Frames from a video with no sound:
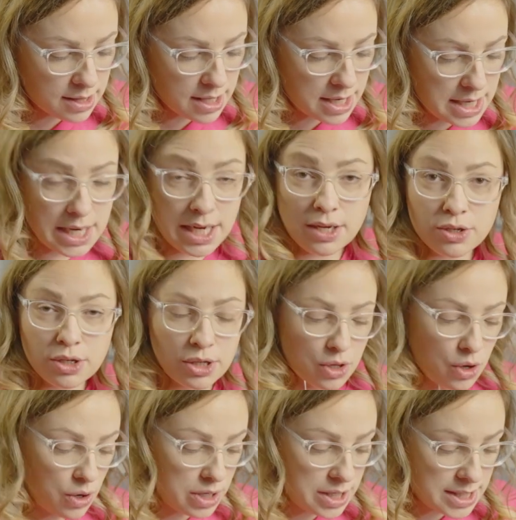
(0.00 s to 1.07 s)
the
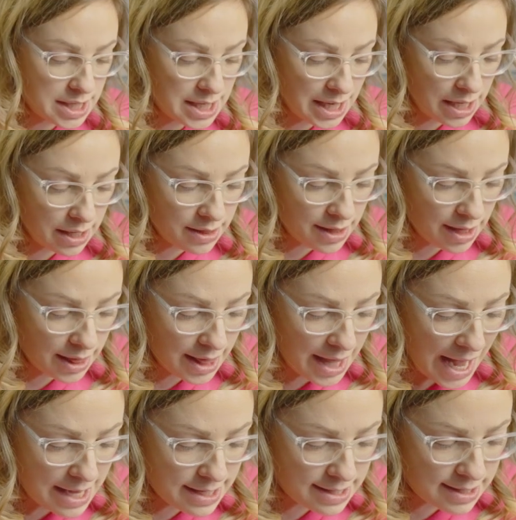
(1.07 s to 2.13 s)
needle underneath the
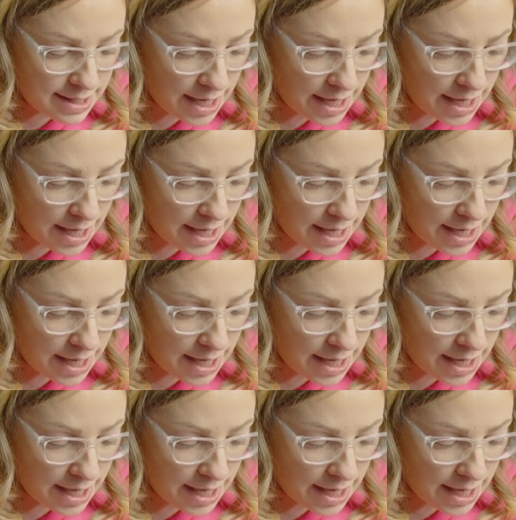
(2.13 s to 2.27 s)
last